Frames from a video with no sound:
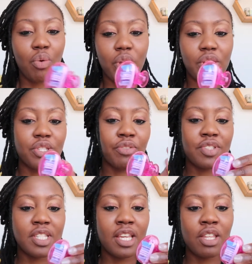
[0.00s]
whereas
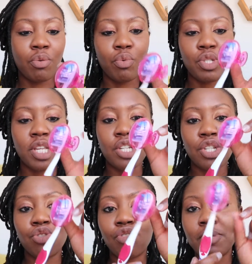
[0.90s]
obviously the water can
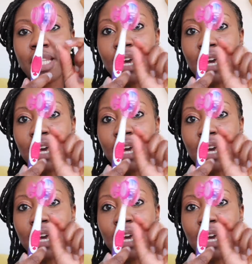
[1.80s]
just drip